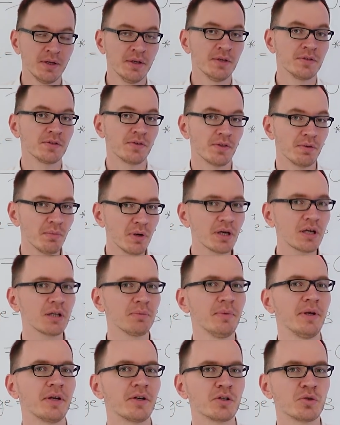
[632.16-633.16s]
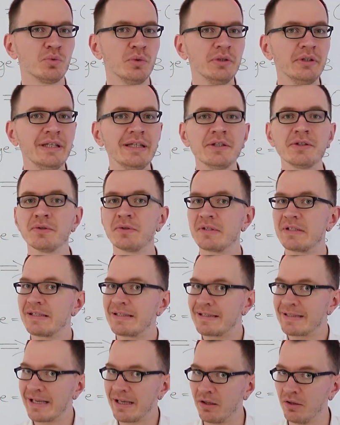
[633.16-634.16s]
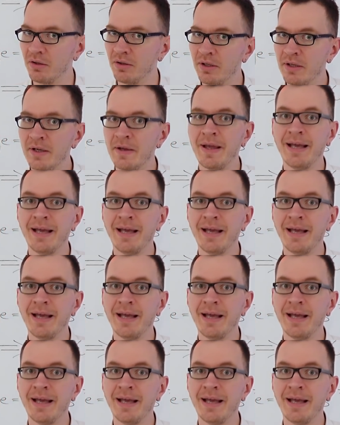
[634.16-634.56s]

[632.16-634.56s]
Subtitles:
So the market makers will need to sell